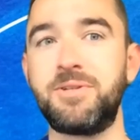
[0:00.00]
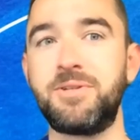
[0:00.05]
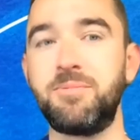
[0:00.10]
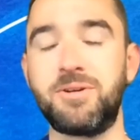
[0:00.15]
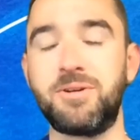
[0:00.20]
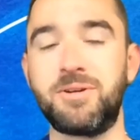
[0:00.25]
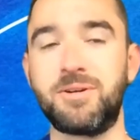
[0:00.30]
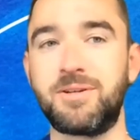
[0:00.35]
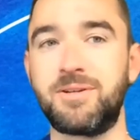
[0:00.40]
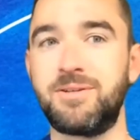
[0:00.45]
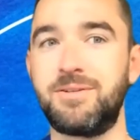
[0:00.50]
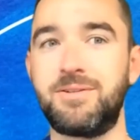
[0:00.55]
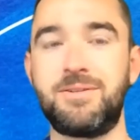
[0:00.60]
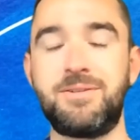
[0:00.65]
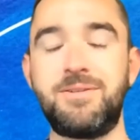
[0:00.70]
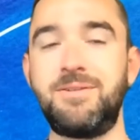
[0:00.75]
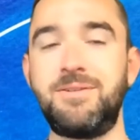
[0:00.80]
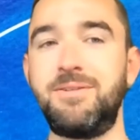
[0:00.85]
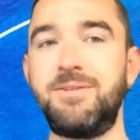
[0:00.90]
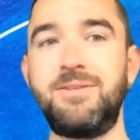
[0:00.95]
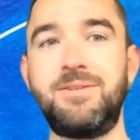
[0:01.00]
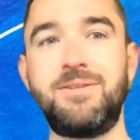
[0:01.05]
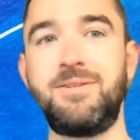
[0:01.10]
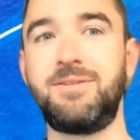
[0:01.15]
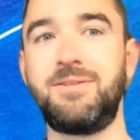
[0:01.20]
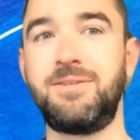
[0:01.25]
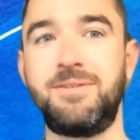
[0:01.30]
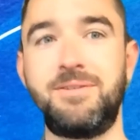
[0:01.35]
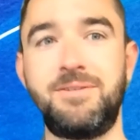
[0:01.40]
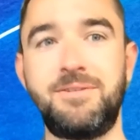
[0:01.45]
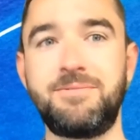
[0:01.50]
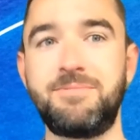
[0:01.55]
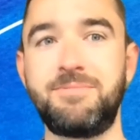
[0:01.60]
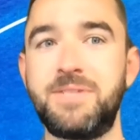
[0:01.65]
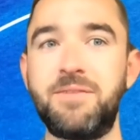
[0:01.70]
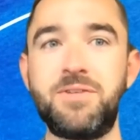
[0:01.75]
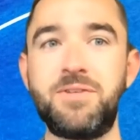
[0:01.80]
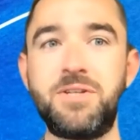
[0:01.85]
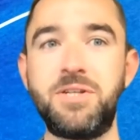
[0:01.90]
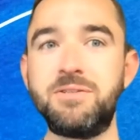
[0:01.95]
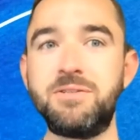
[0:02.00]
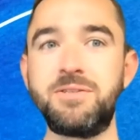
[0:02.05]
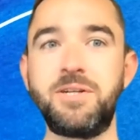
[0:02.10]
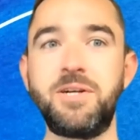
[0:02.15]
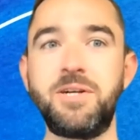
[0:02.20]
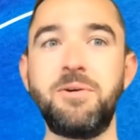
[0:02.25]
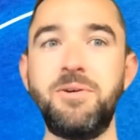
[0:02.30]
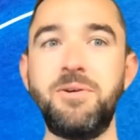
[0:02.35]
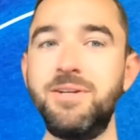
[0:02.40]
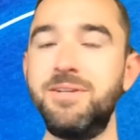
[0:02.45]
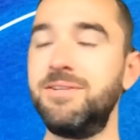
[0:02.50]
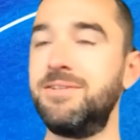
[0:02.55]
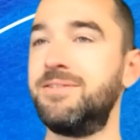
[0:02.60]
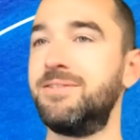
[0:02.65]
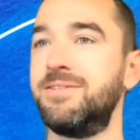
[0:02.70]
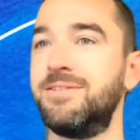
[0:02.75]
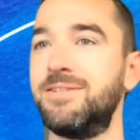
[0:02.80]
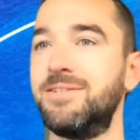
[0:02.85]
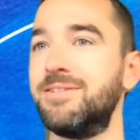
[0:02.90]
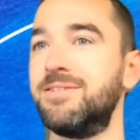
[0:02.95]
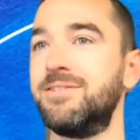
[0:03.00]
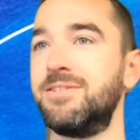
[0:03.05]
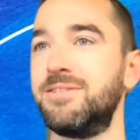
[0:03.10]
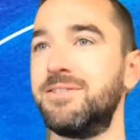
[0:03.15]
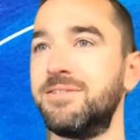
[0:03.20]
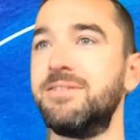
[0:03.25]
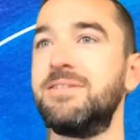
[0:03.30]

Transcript: work 7 years ago. Just